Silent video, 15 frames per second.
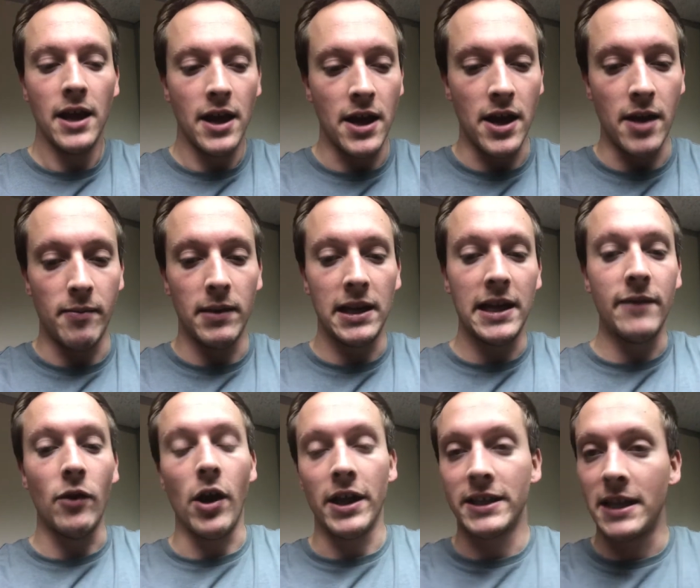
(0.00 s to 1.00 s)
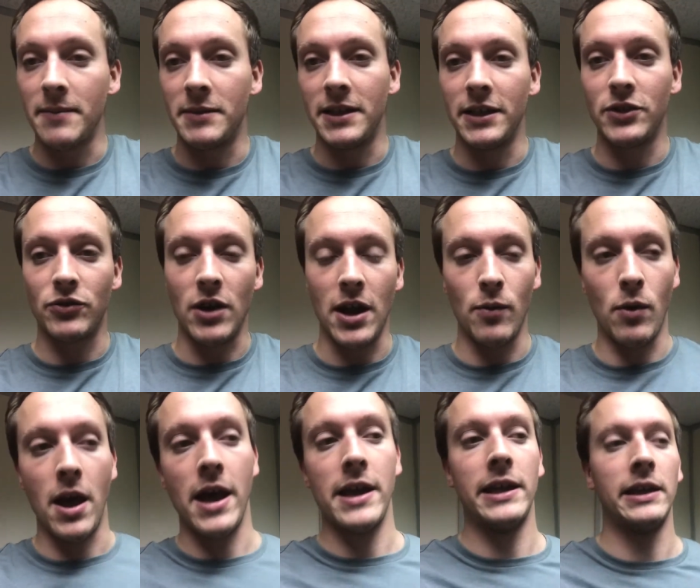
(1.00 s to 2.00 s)
Um, Levi accepted it straight
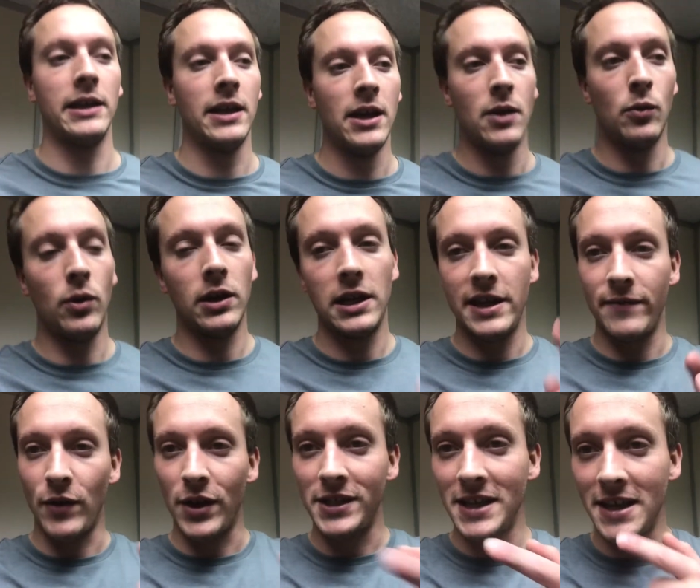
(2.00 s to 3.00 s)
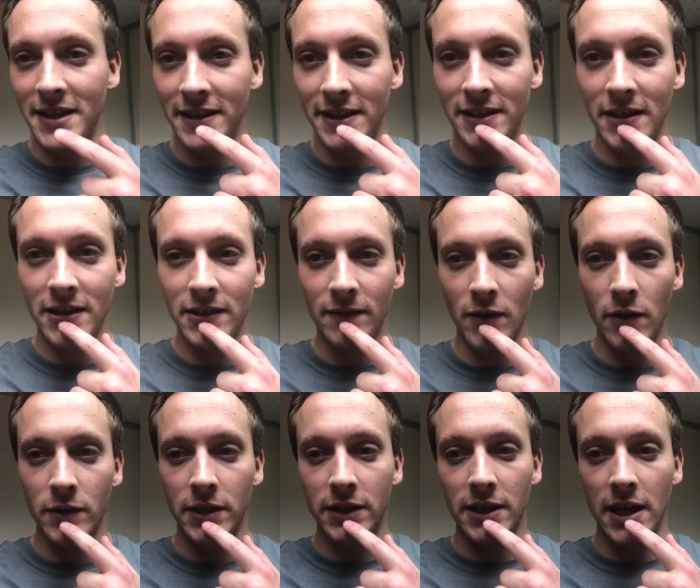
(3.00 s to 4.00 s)
away. And what Levi said in this interview
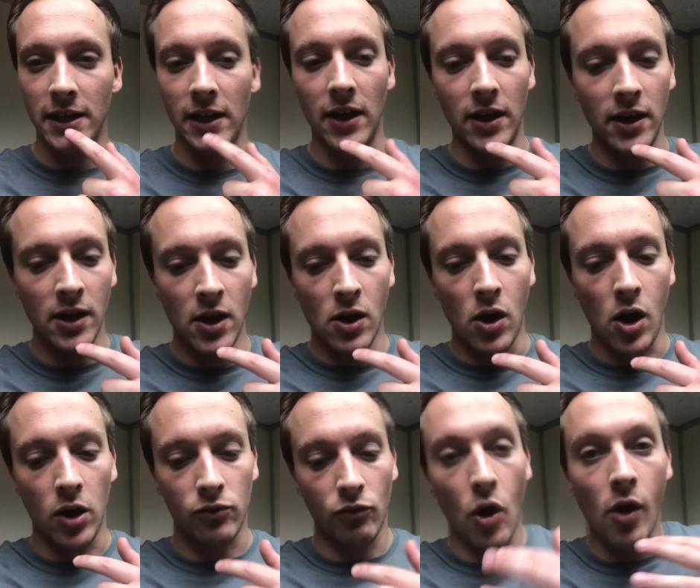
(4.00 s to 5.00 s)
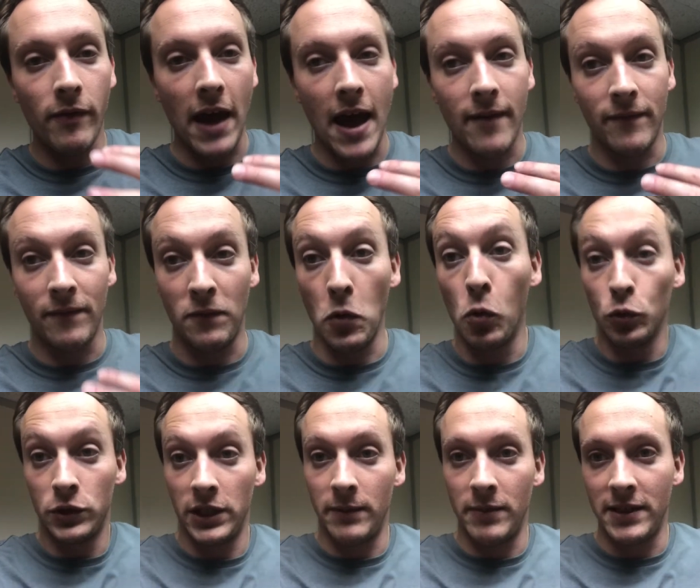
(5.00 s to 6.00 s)
is he said, look, I'd rather have
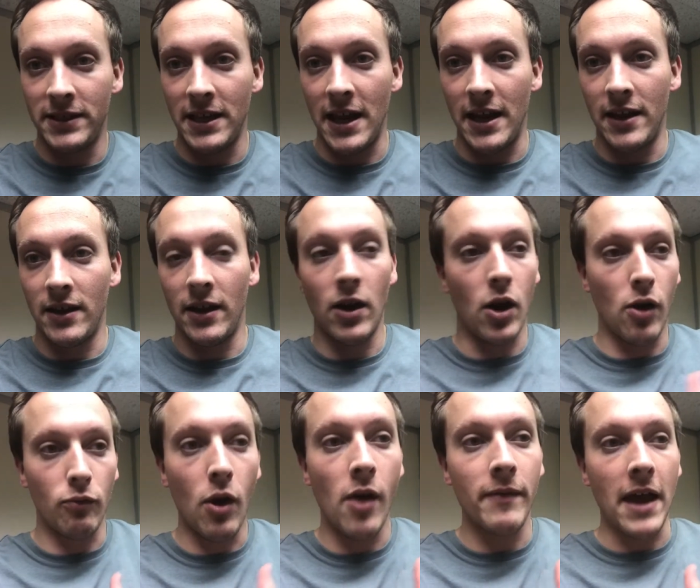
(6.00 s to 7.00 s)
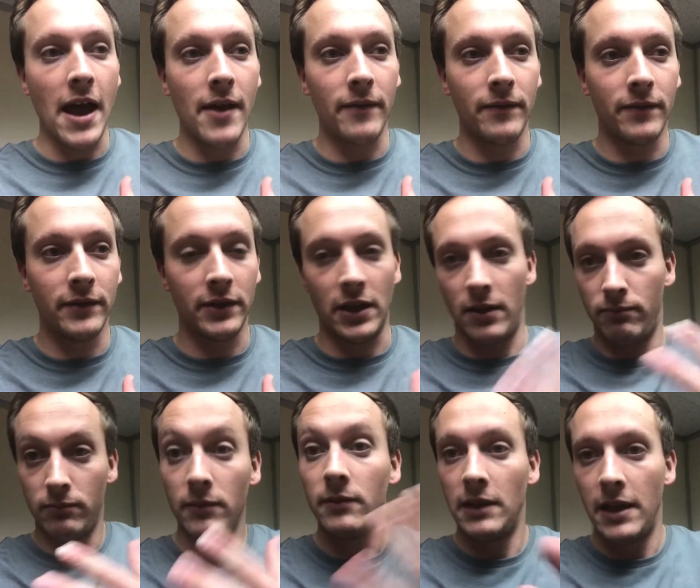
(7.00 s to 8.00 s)
40%, uh, I'd rather have, you know,
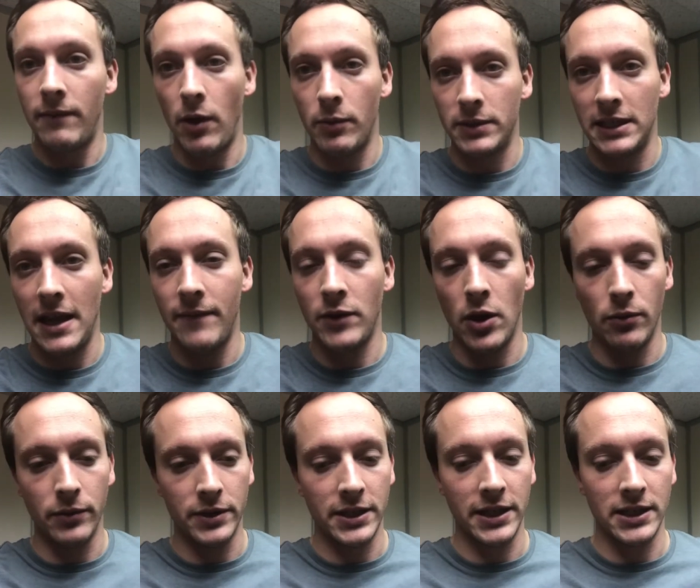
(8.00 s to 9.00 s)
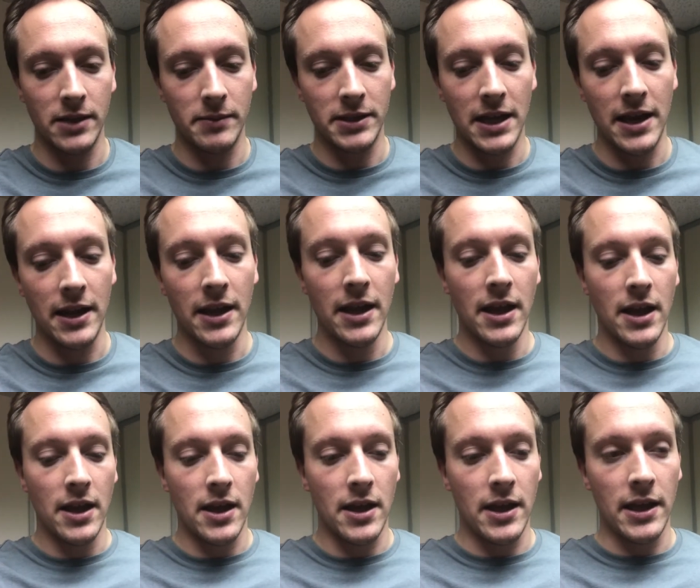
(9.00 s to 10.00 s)
Levi was left over 60%
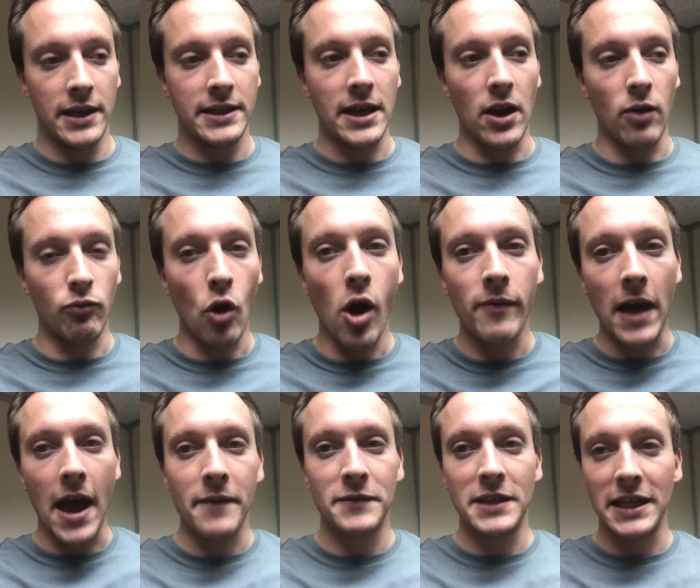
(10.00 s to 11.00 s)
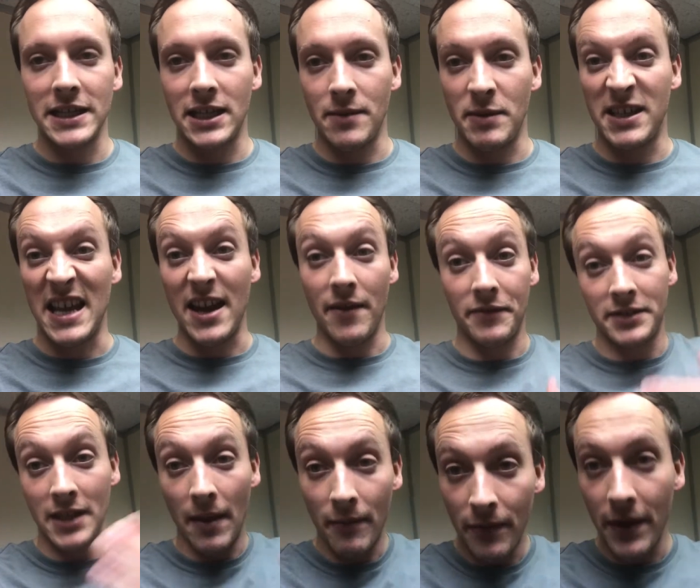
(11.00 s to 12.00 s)
he said, I'd rather have 60% of
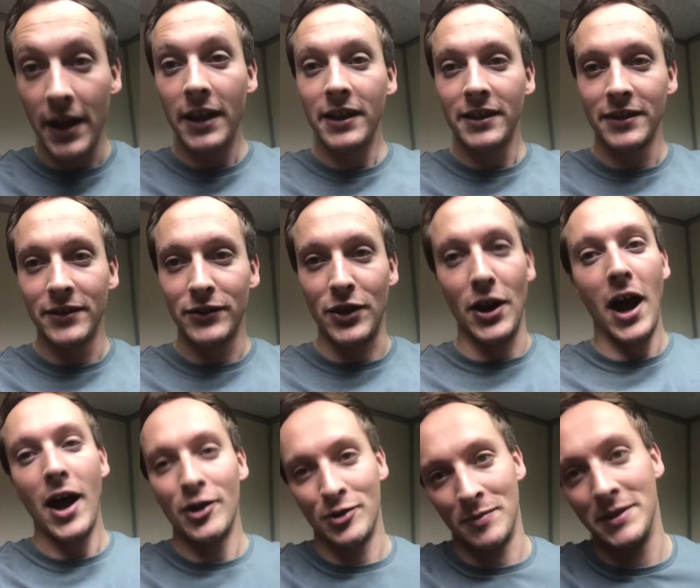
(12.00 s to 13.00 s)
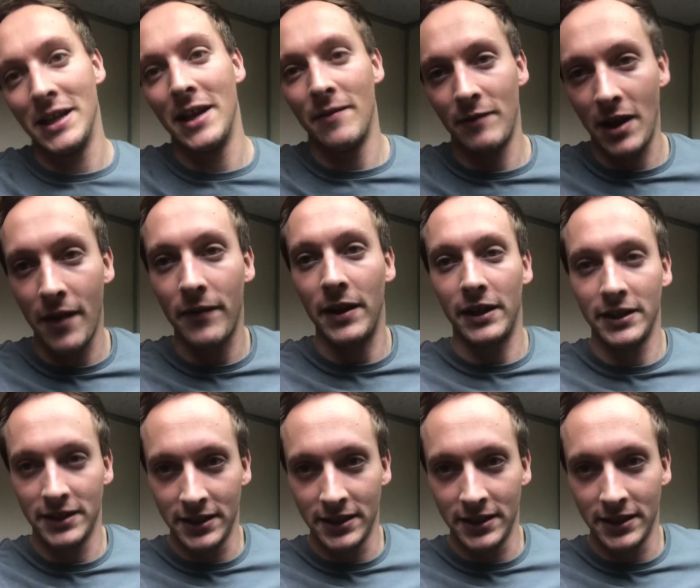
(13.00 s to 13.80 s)
something than 100% of nothing.